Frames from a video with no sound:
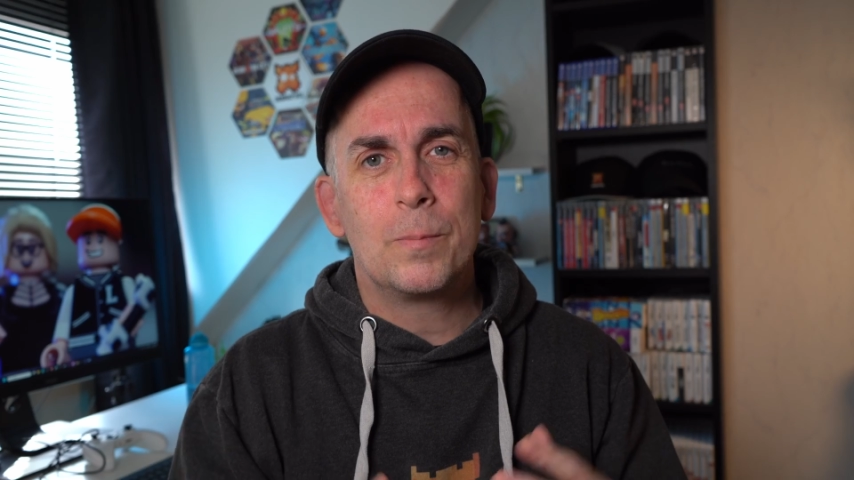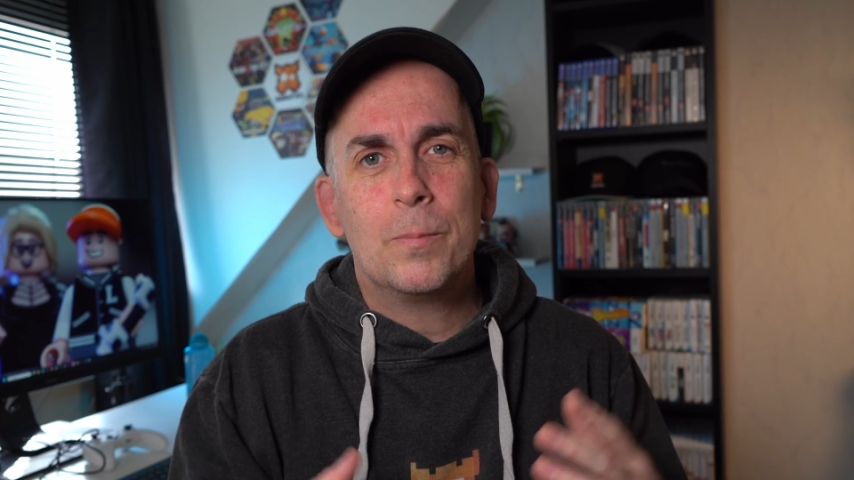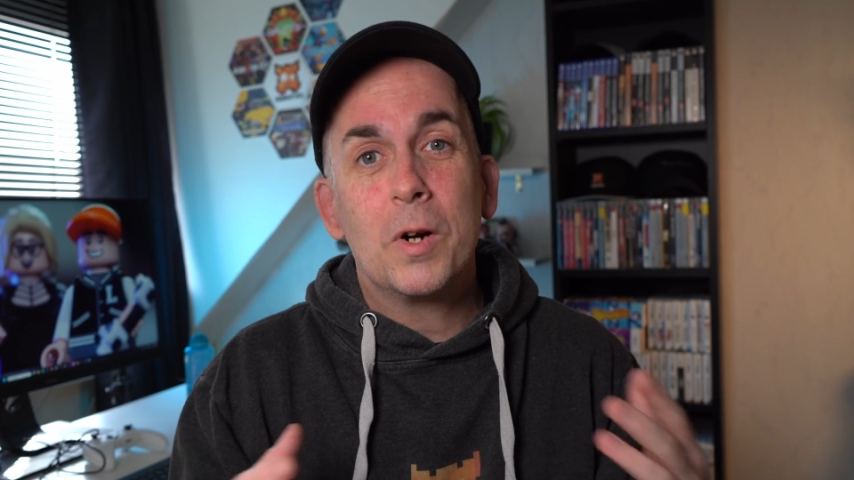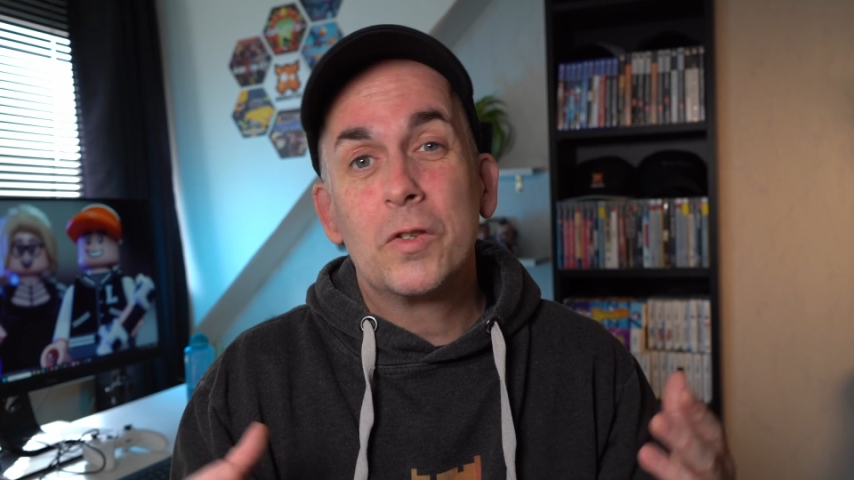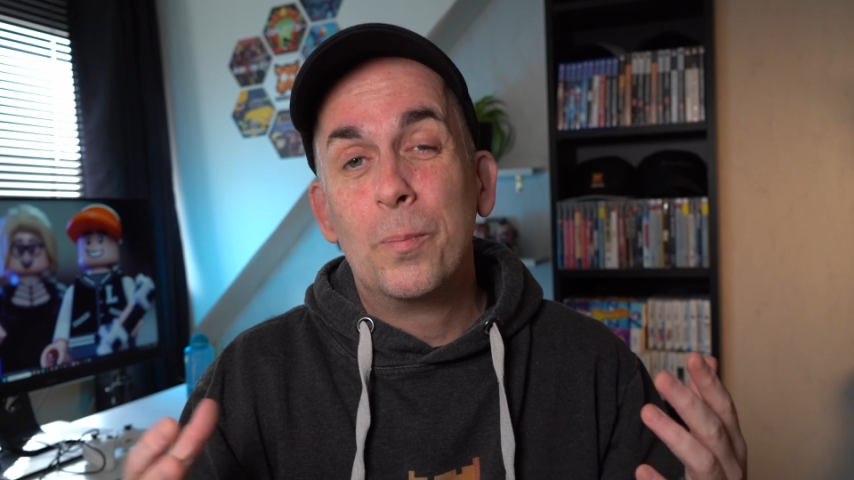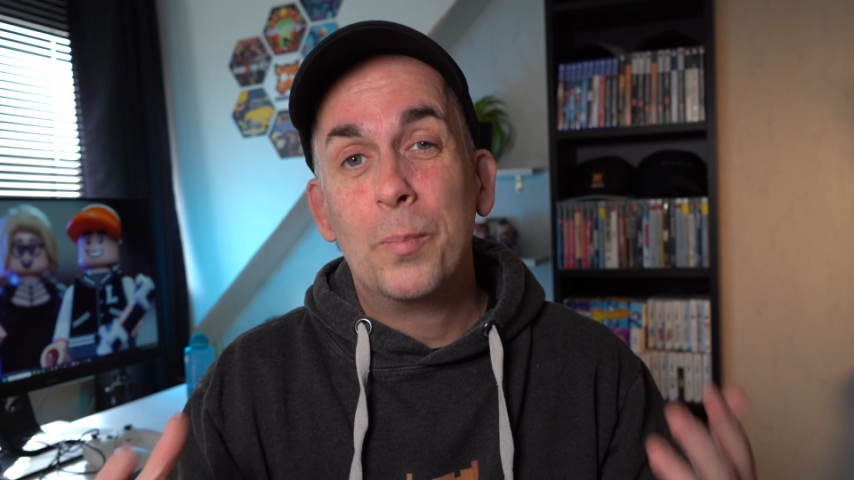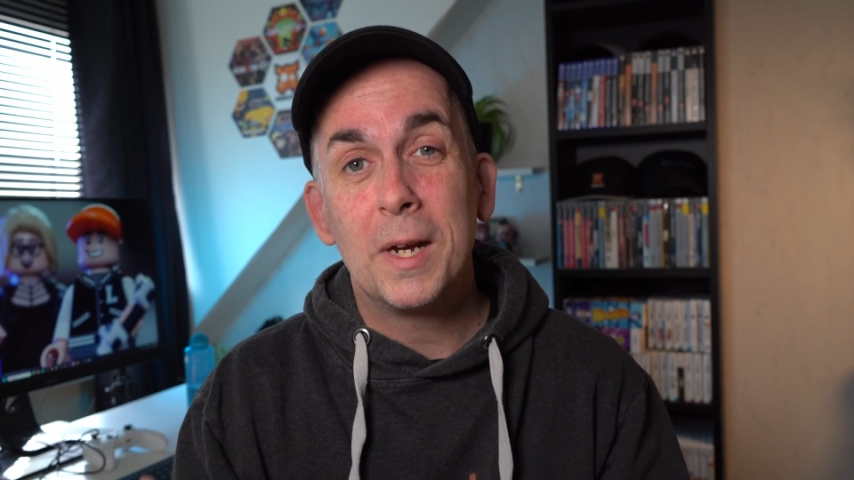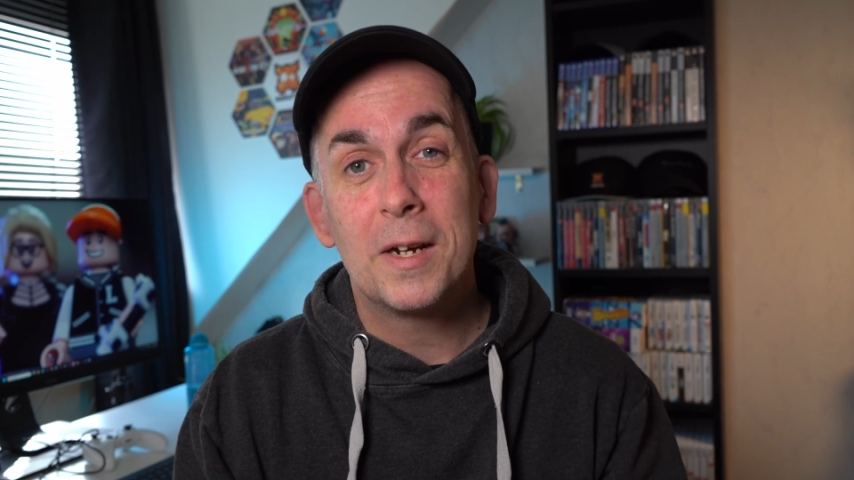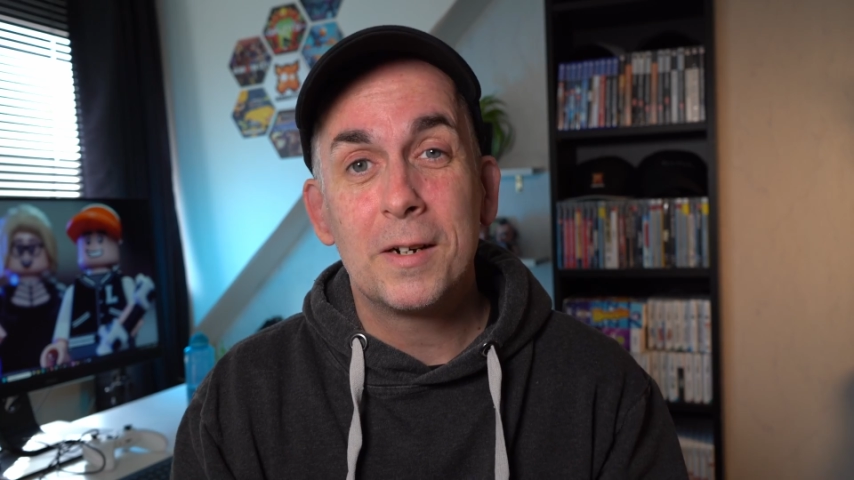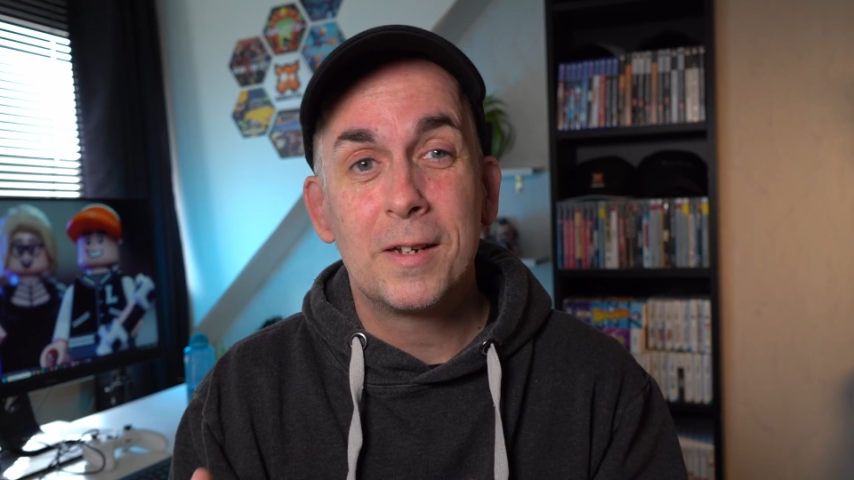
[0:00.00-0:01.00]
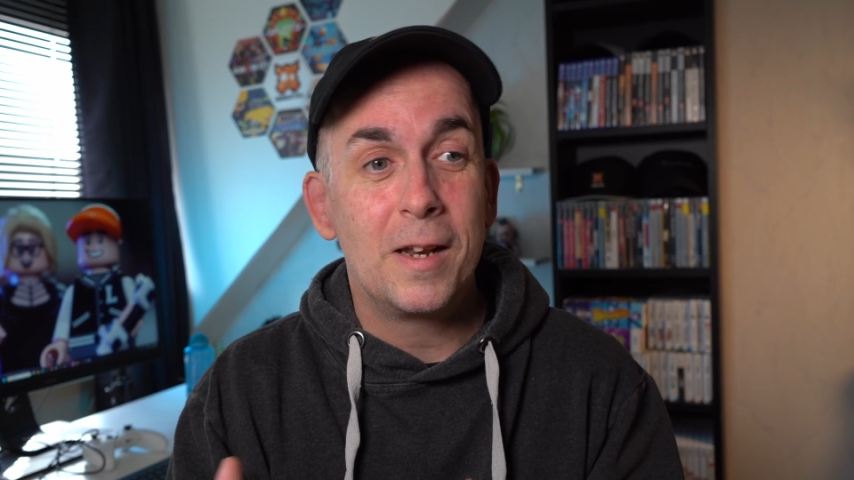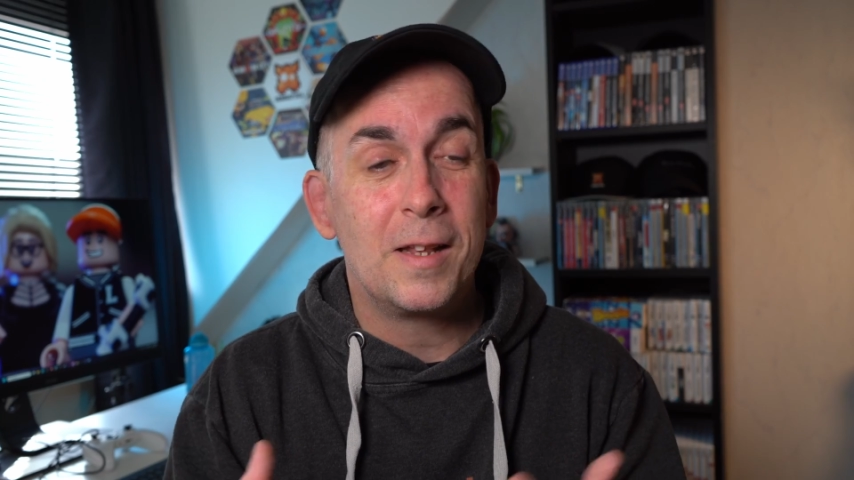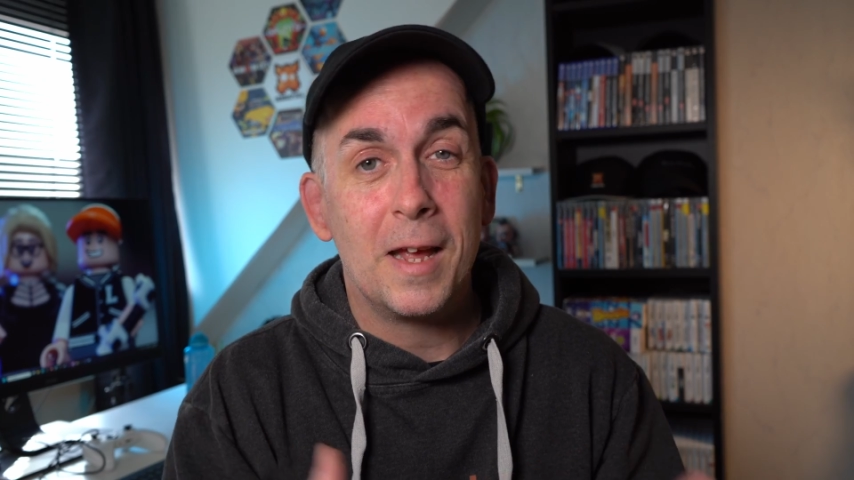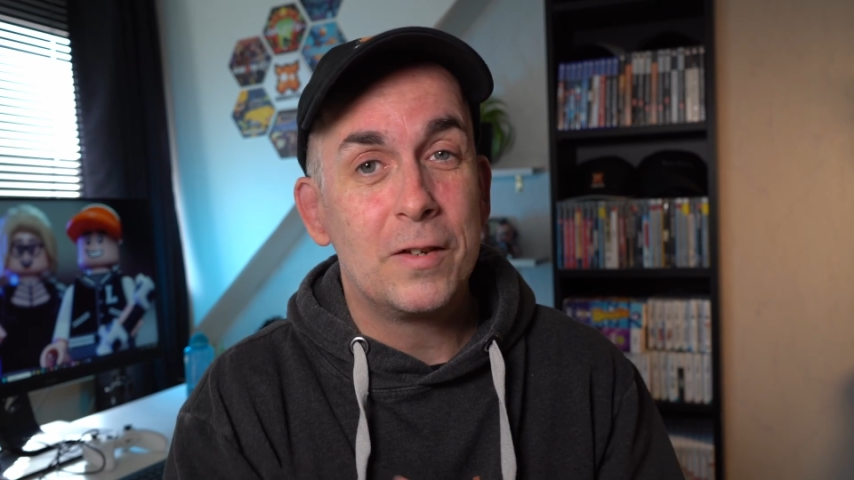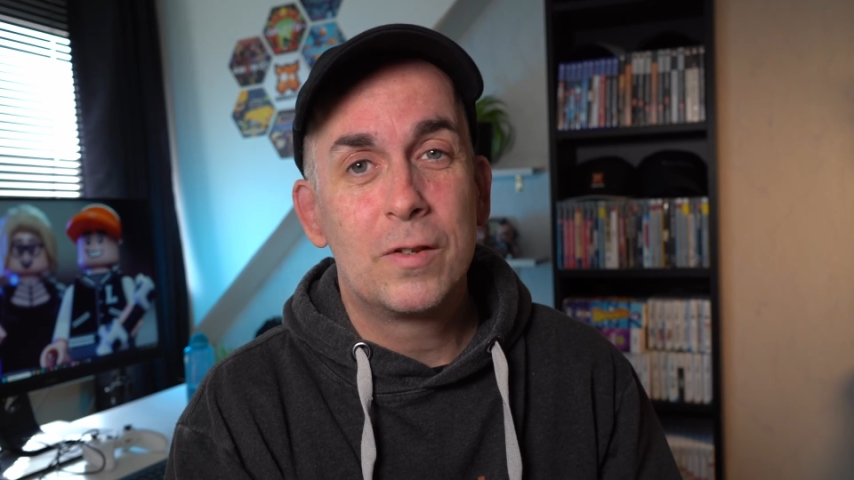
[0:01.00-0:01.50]
much bigger than
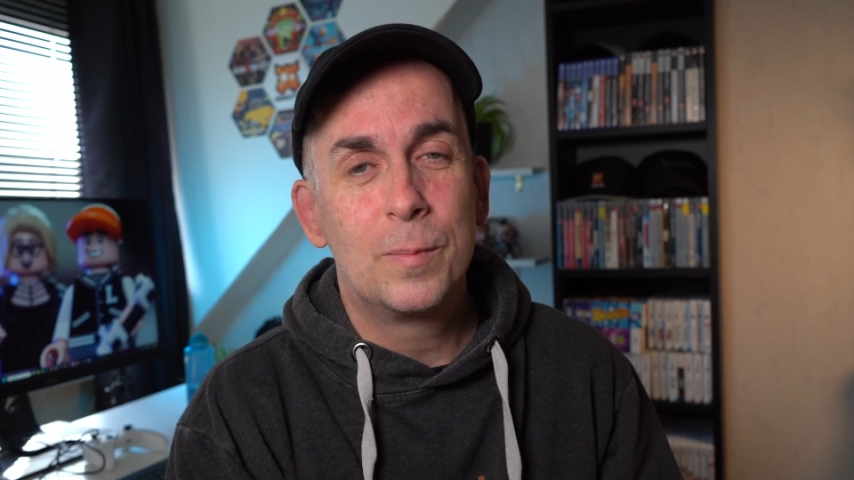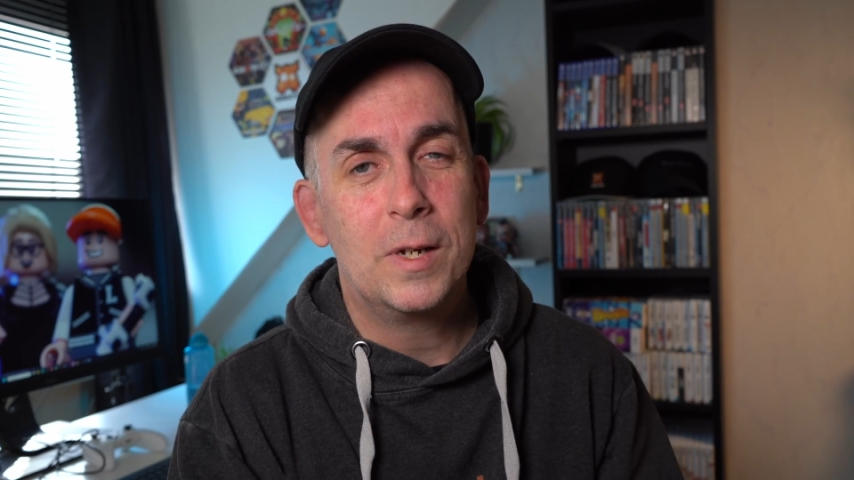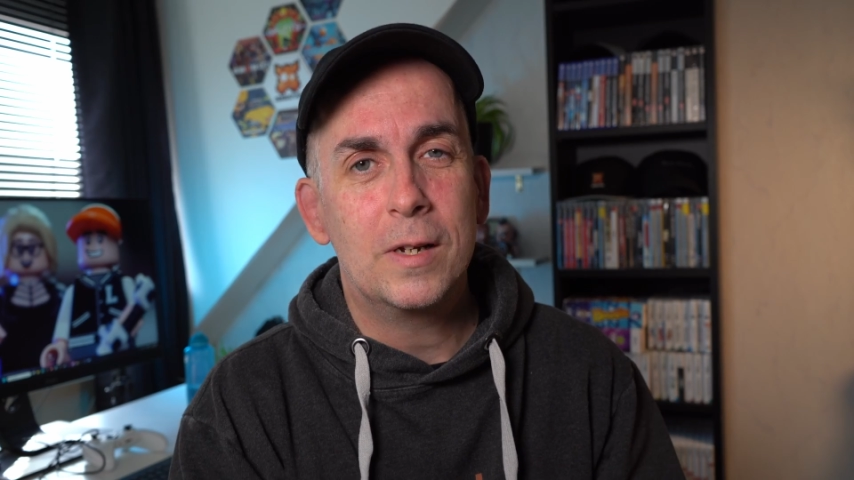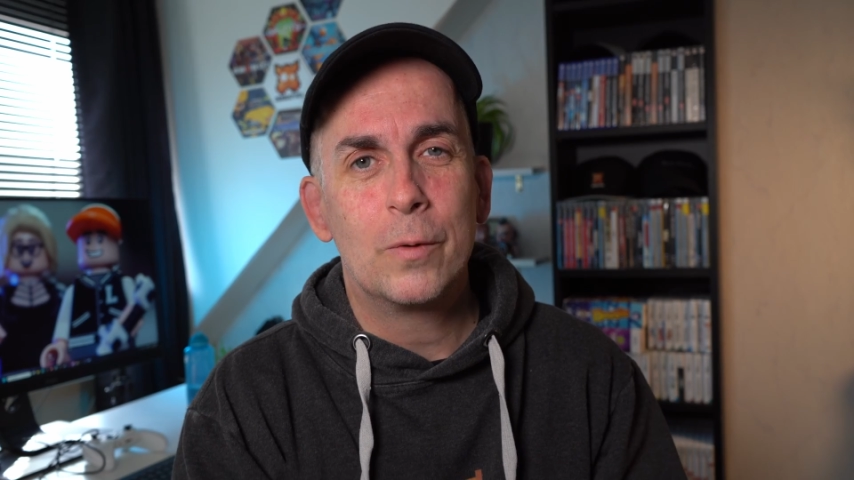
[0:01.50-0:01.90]
it has to be.